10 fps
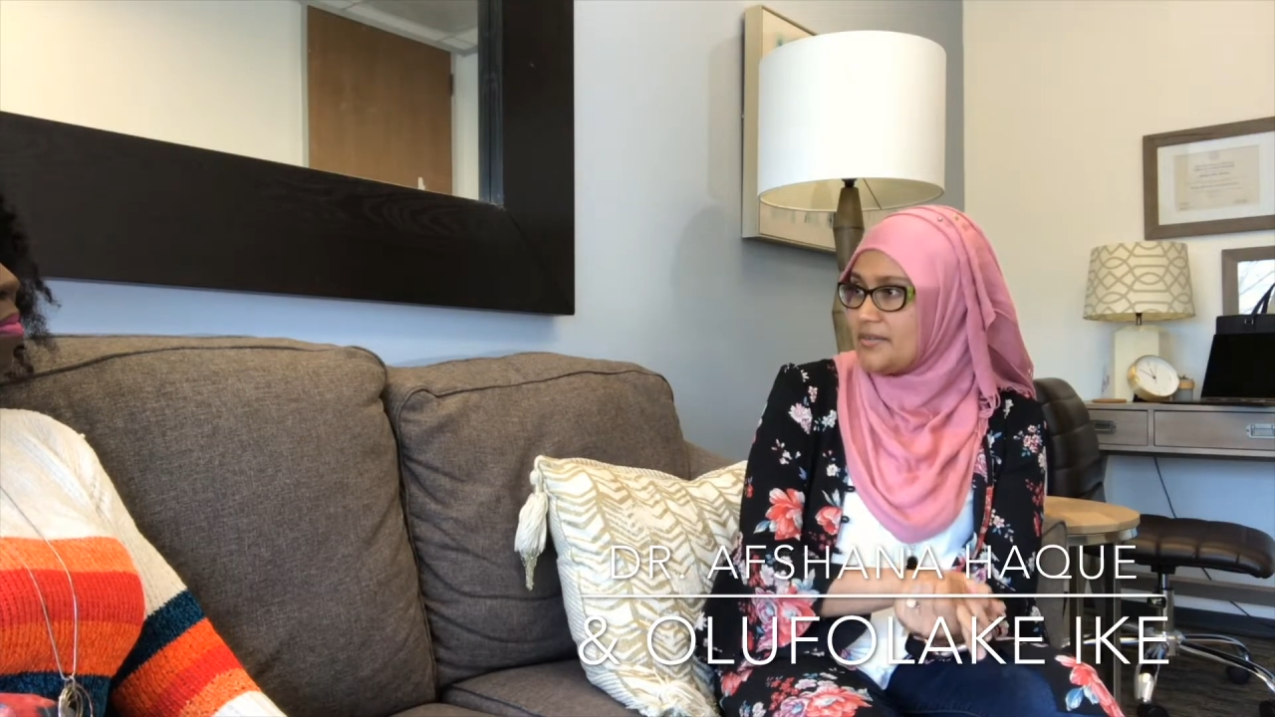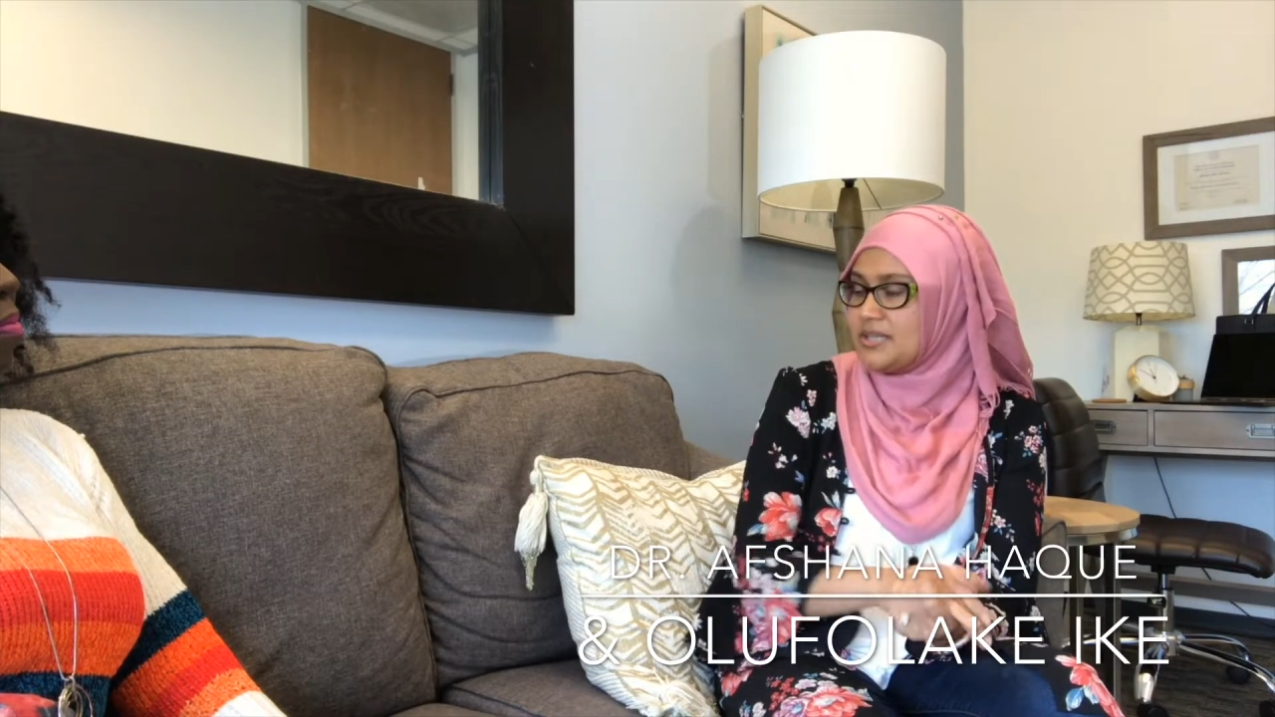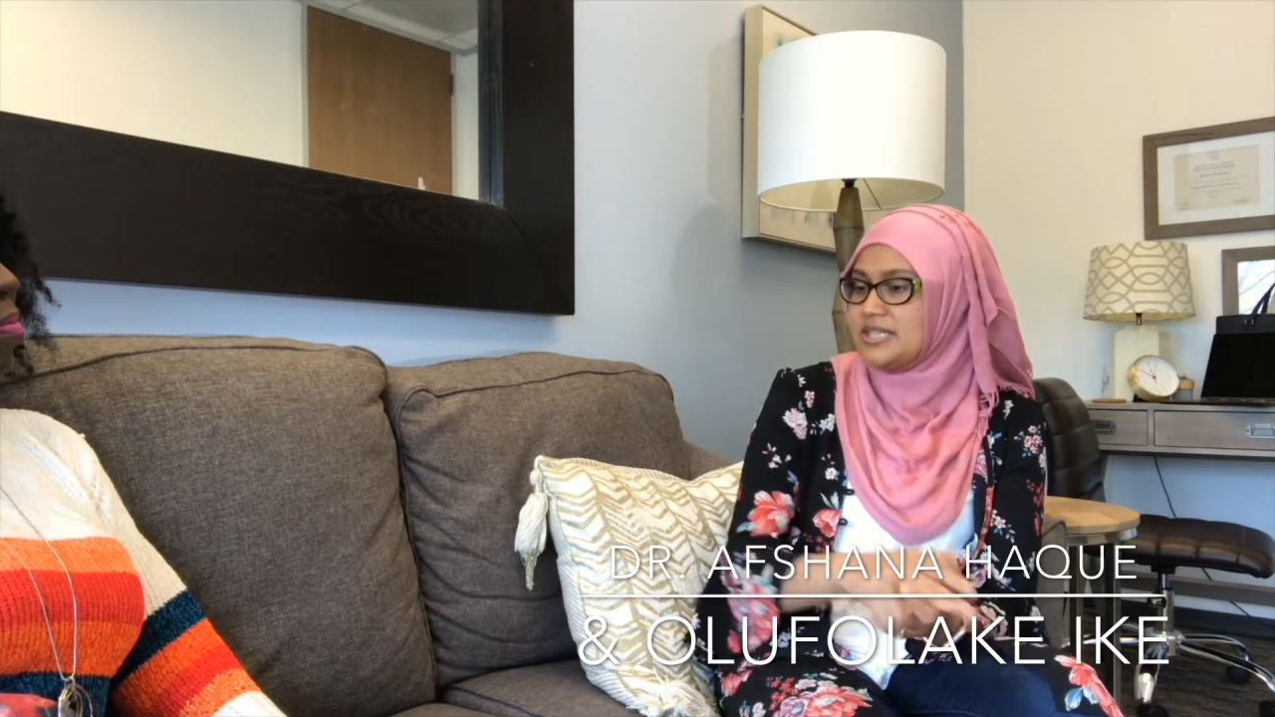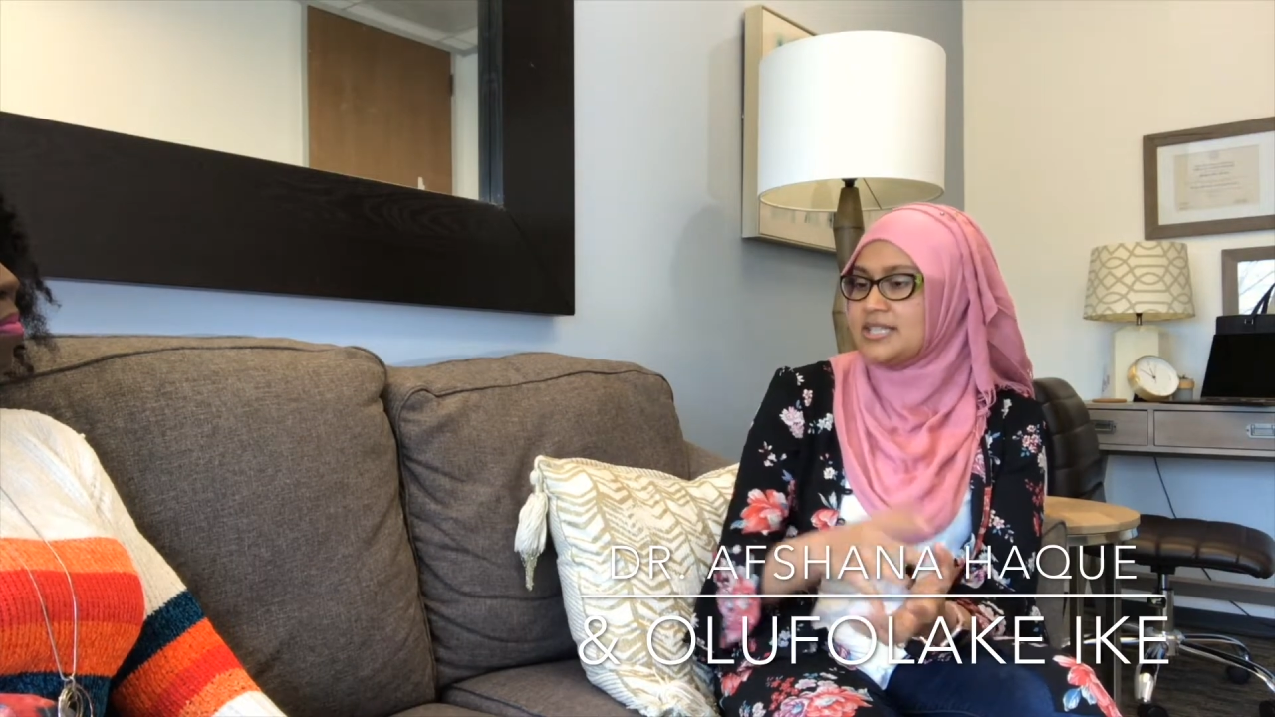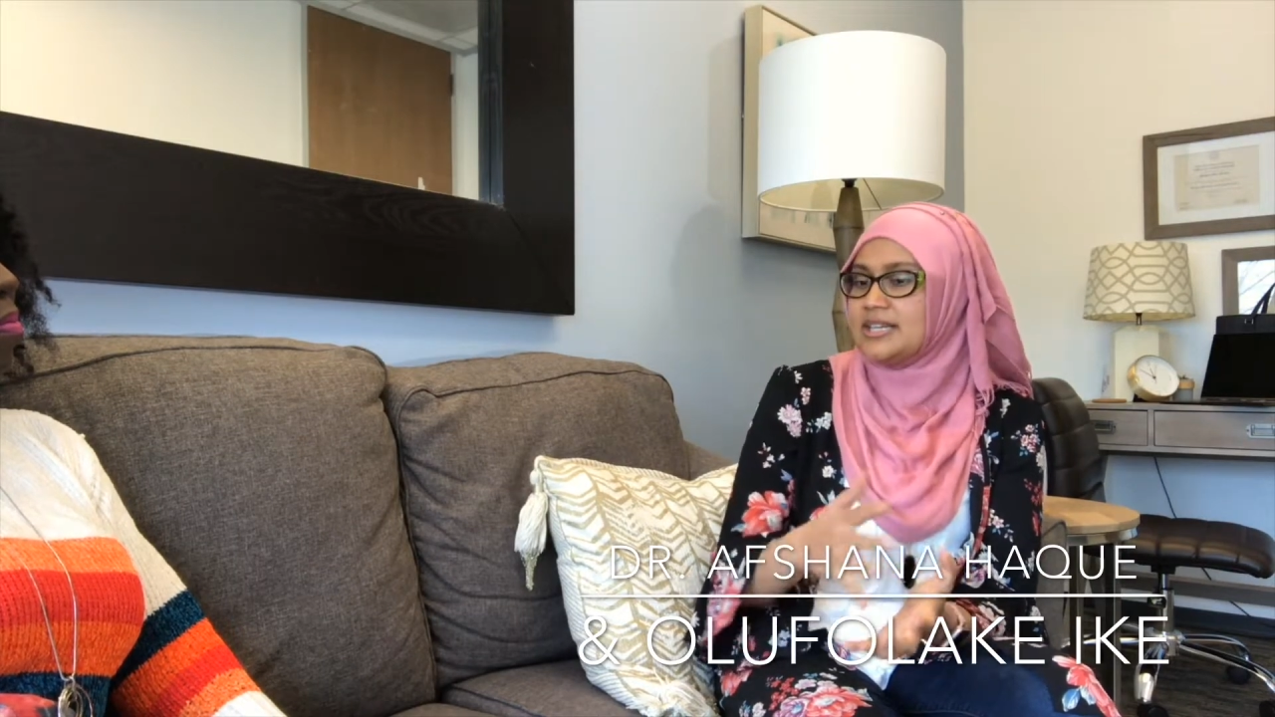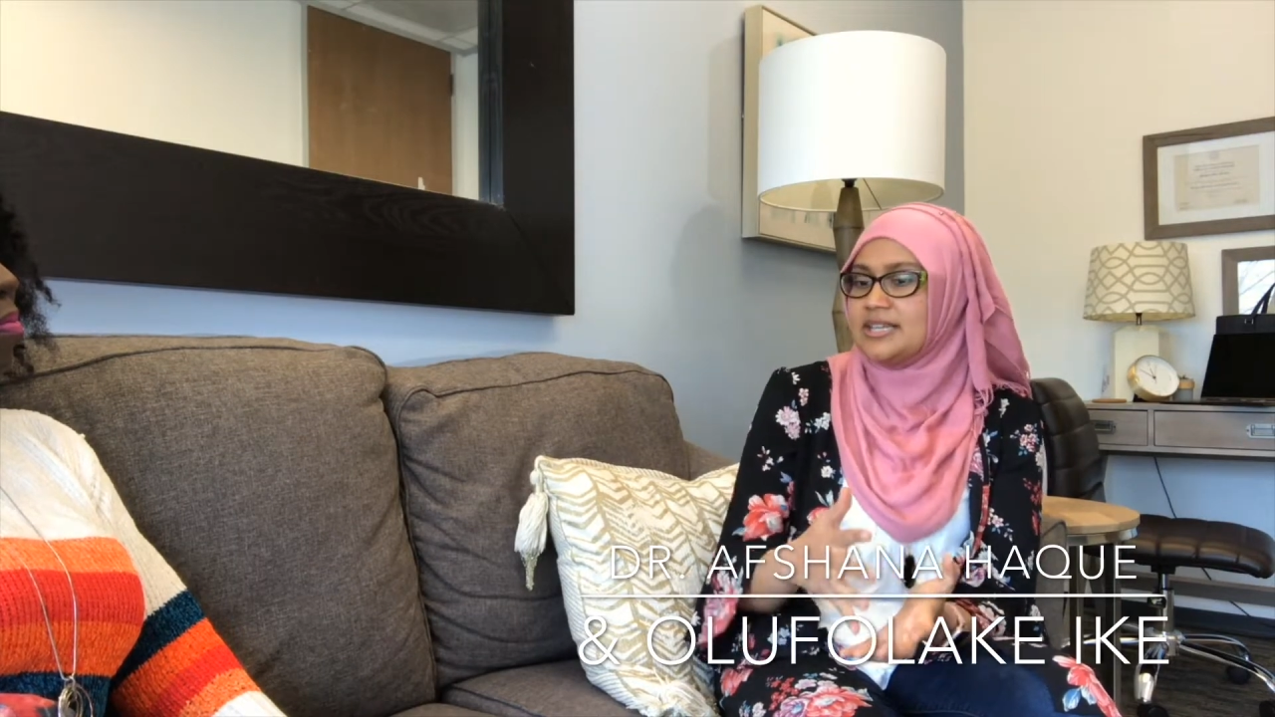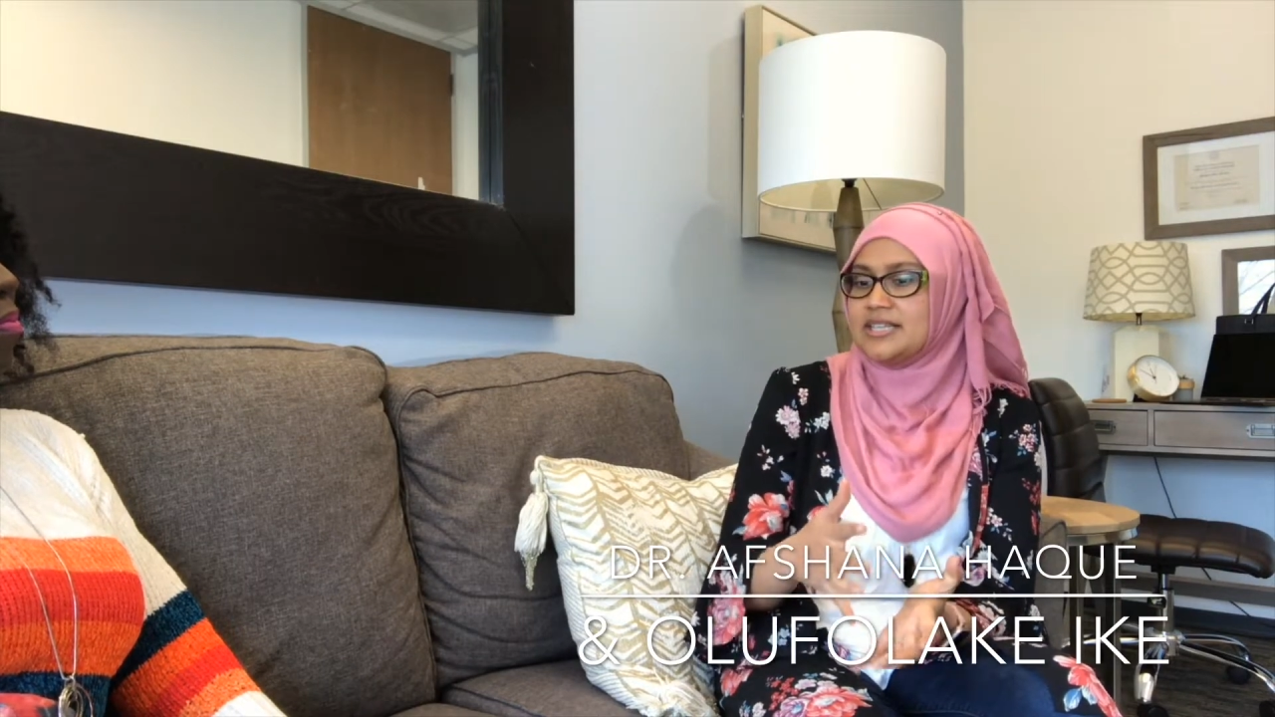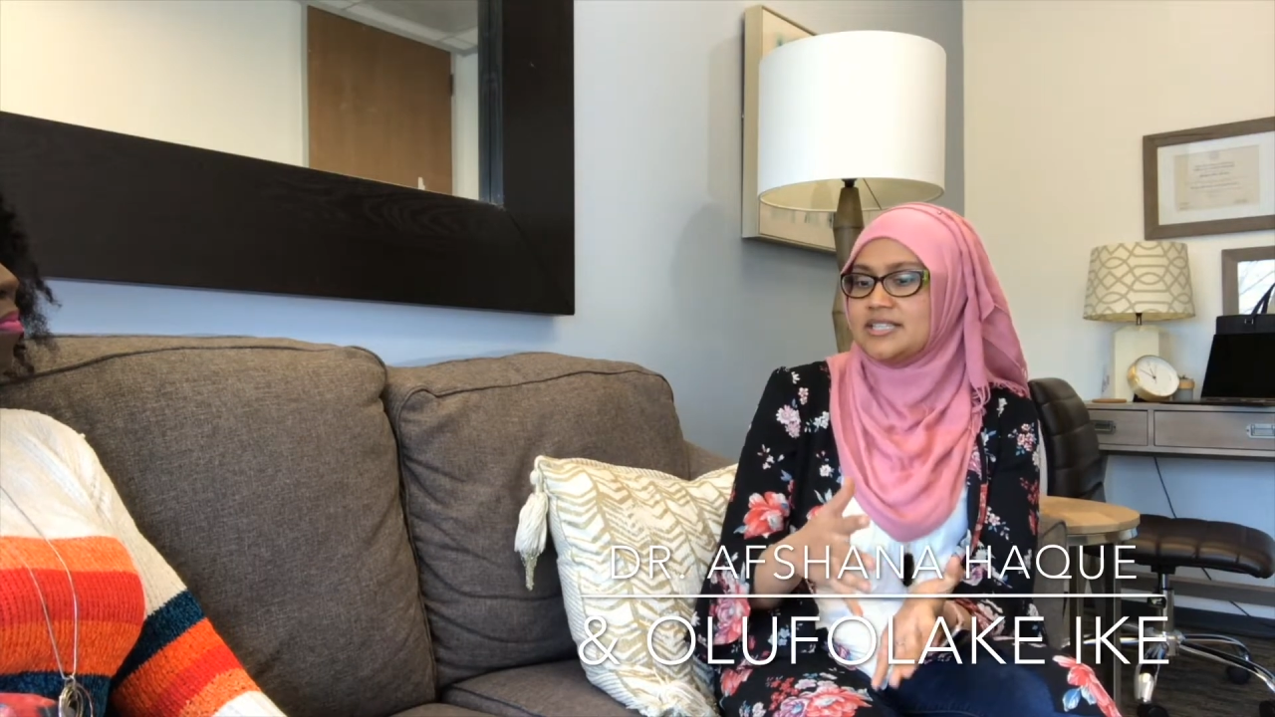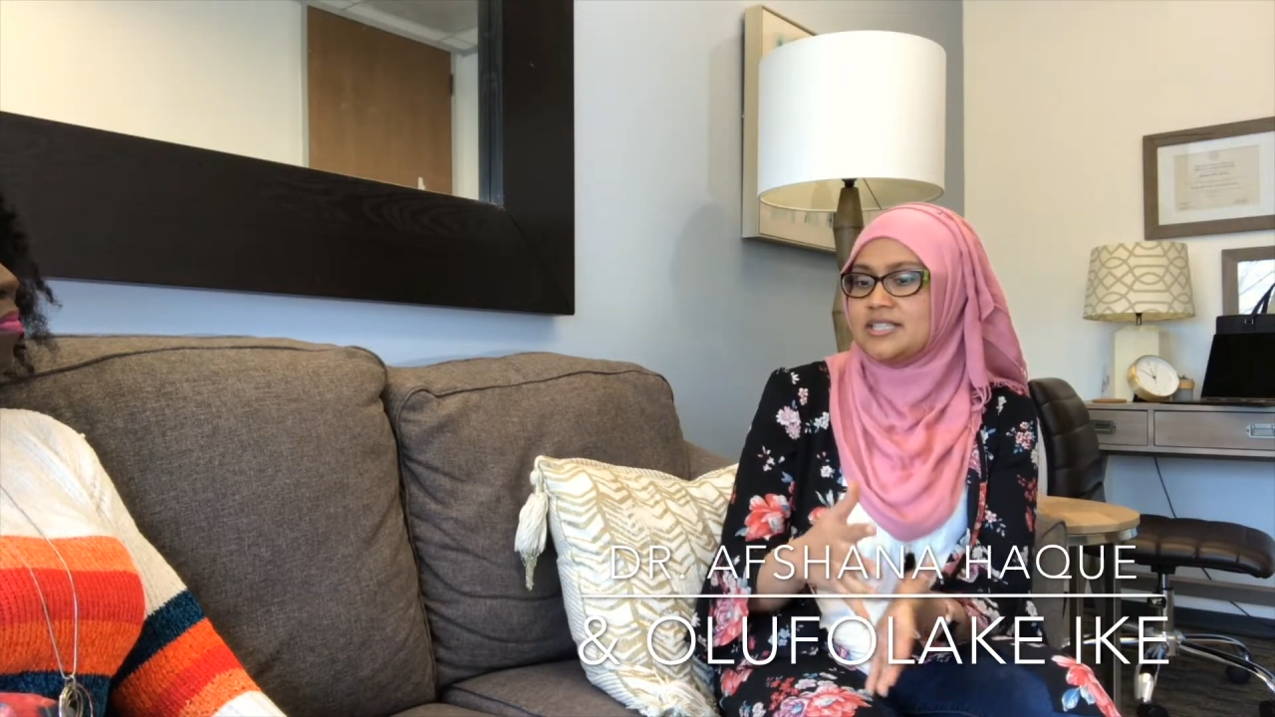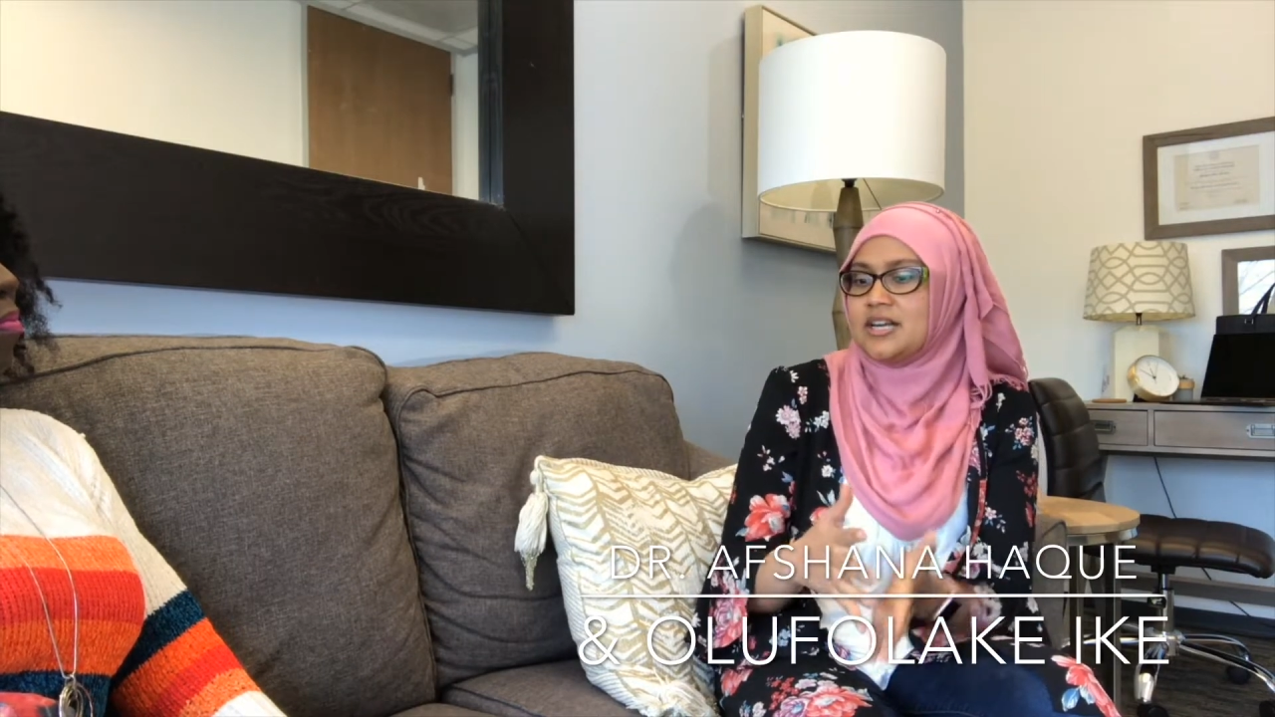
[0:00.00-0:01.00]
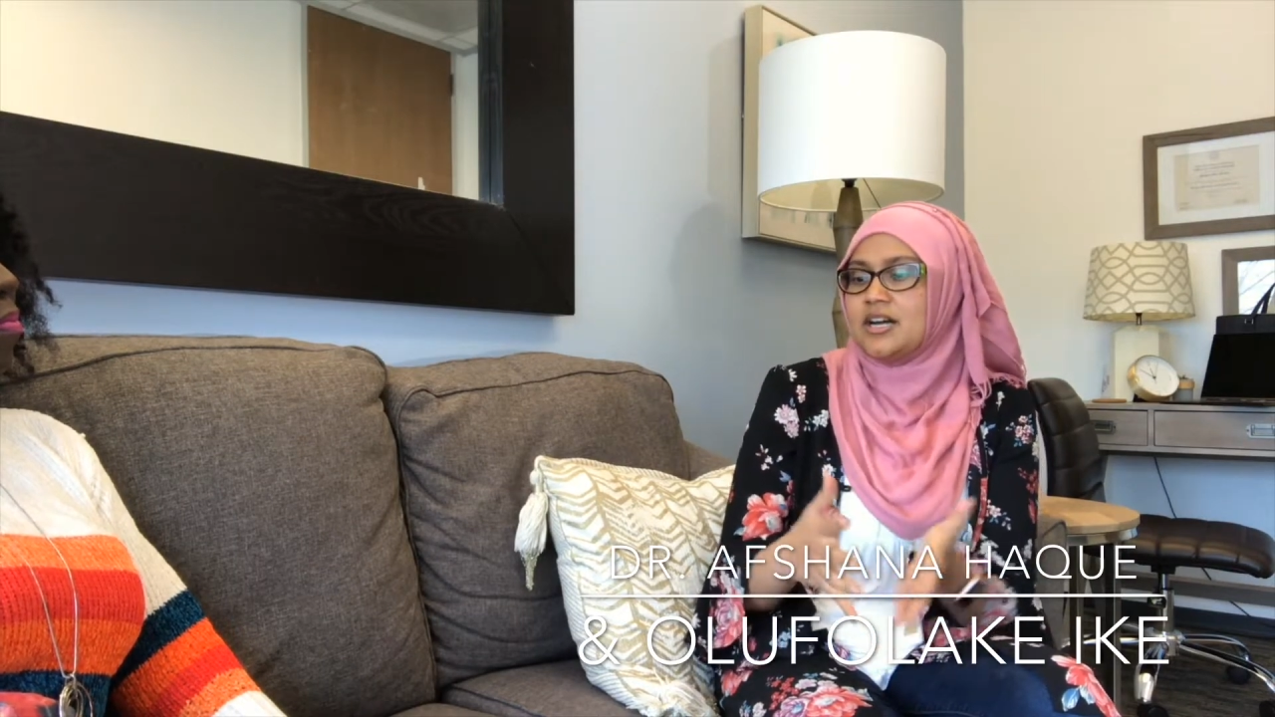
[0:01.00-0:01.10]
because unless